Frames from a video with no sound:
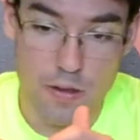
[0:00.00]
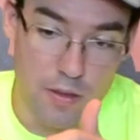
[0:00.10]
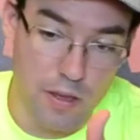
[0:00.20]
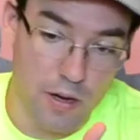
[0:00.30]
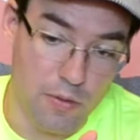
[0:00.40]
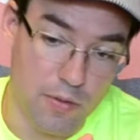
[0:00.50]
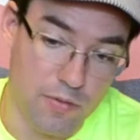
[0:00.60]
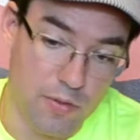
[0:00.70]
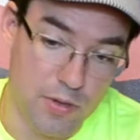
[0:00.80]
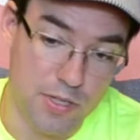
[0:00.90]
the
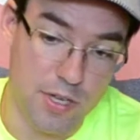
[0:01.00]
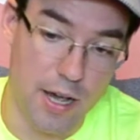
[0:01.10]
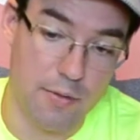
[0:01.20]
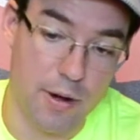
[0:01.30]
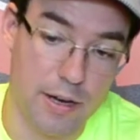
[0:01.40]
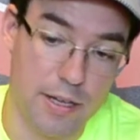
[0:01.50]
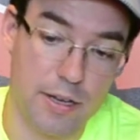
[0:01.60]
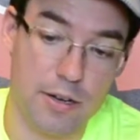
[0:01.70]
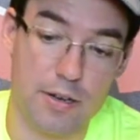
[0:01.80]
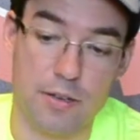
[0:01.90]
first side right
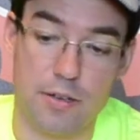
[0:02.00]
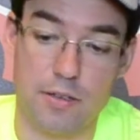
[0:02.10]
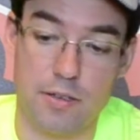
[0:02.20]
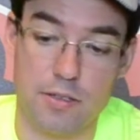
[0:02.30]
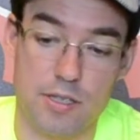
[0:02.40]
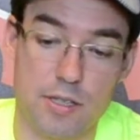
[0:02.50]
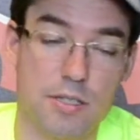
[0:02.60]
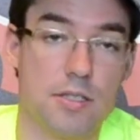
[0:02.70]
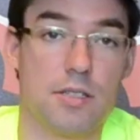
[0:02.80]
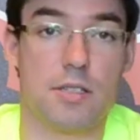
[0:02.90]
here, and they'll say,
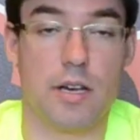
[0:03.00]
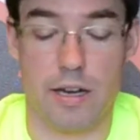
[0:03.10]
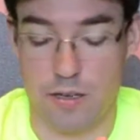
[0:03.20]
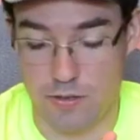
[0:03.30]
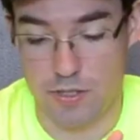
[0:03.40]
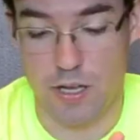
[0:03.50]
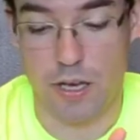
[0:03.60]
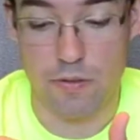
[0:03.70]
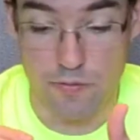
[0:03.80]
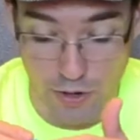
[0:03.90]
"This is a side." And they'll say,
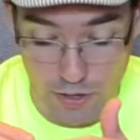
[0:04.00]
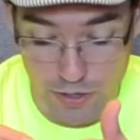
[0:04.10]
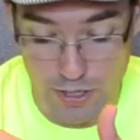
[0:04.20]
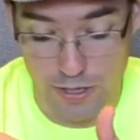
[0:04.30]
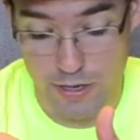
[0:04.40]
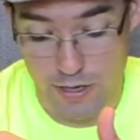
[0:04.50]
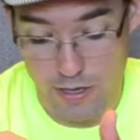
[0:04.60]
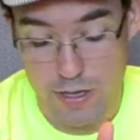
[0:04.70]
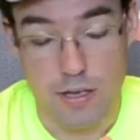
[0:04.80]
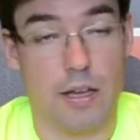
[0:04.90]
"Very good."
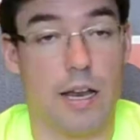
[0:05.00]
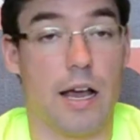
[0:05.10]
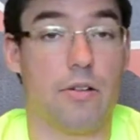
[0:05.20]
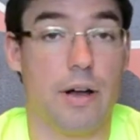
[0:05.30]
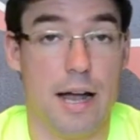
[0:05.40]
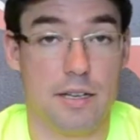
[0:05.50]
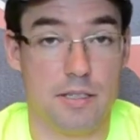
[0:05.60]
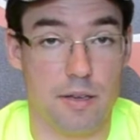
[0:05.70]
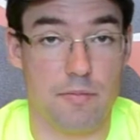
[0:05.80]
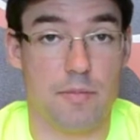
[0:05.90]
Now you'll ask
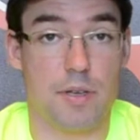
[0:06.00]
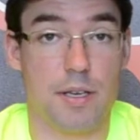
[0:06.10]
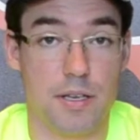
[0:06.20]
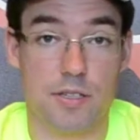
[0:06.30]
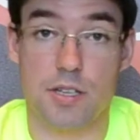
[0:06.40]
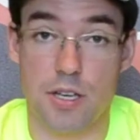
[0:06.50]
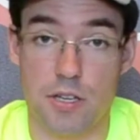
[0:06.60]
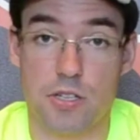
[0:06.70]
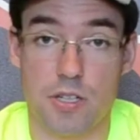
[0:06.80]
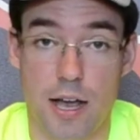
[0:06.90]
them, is each
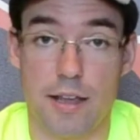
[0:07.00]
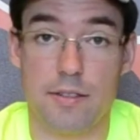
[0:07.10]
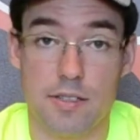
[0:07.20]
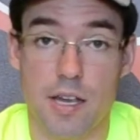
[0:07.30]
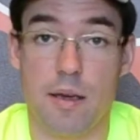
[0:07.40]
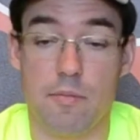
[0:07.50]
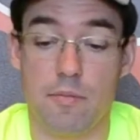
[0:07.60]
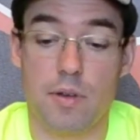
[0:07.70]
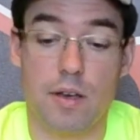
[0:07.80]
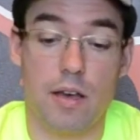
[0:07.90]
side the same?
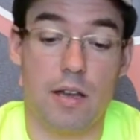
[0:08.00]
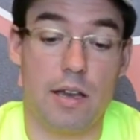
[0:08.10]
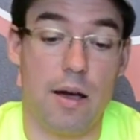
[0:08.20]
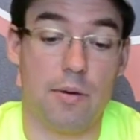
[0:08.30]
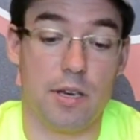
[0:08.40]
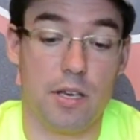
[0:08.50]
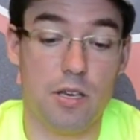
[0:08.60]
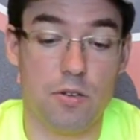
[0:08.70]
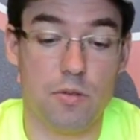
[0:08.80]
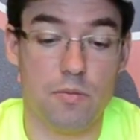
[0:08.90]
Now with a
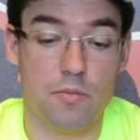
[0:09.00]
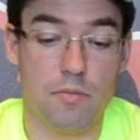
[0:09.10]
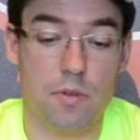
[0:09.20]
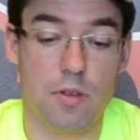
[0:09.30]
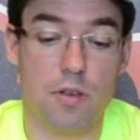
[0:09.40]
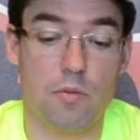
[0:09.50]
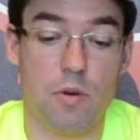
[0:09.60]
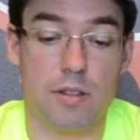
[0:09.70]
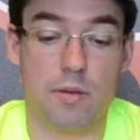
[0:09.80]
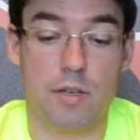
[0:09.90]
cube, you
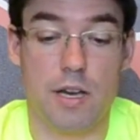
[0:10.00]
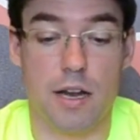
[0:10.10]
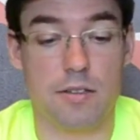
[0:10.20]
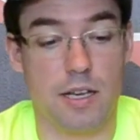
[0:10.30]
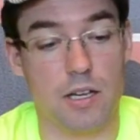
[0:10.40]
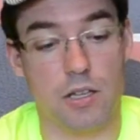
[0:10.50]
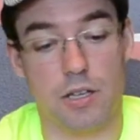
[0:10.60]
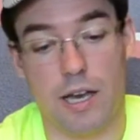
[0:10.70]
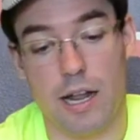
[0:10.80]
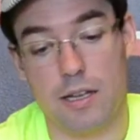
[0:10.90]
want them to kind of take a
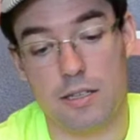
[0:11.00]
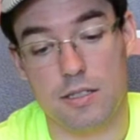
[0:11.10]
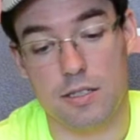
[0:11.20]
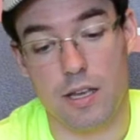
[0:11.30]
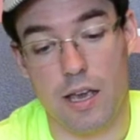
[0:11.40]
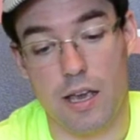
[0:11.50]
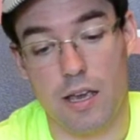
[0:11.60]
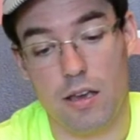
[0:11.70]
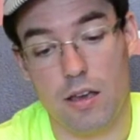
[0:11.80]
look at it and say,